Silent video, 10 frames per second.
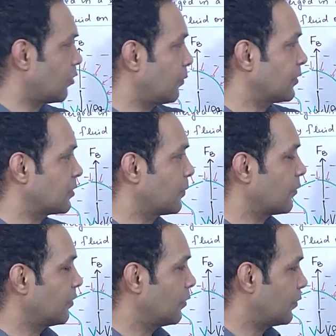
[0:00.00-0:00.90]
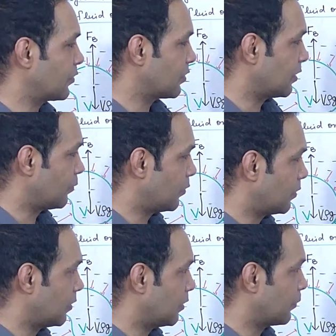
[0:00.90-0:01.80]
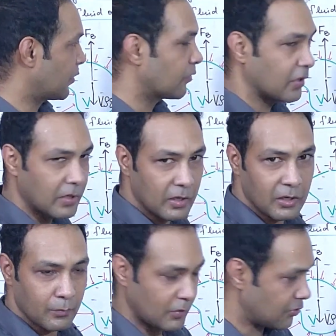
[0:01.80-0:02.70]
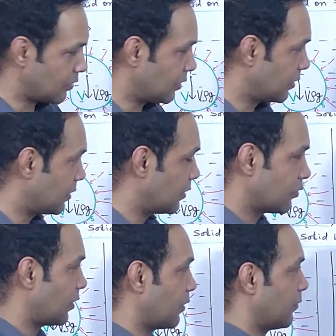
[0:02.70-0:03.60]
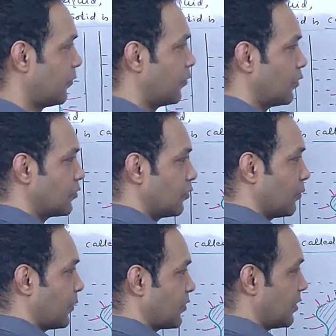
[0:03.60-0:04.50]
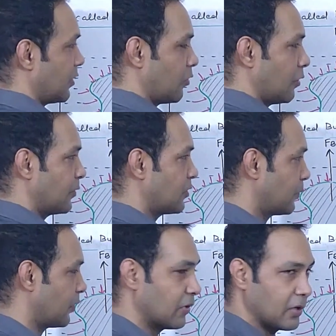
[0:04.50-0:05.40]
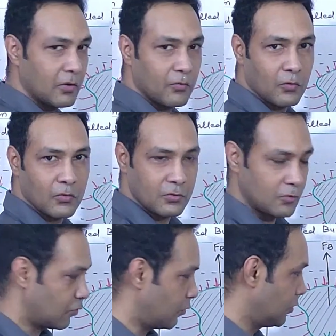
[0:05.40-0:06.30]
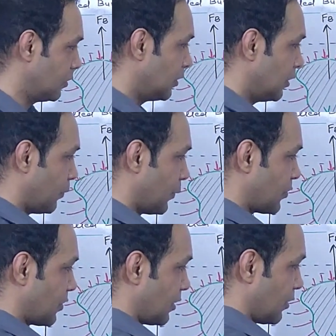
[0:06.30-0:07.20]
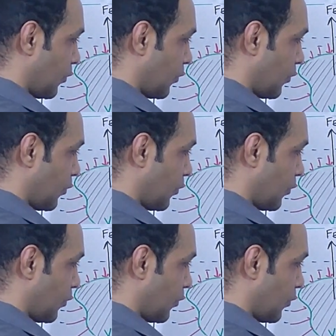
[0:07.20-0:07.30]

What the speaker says: top is P1, pressure at P1A, and force due to pressure at top is P1A, force due to pressure at the